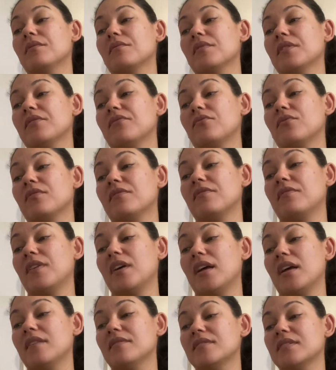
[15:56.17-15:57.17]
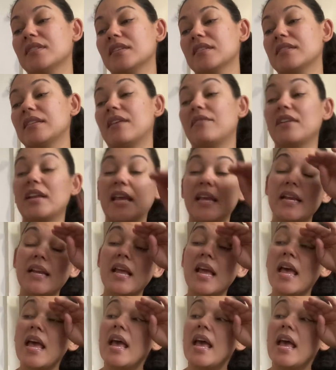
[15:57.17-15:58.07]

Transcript: three, four, five, six, seven, eight.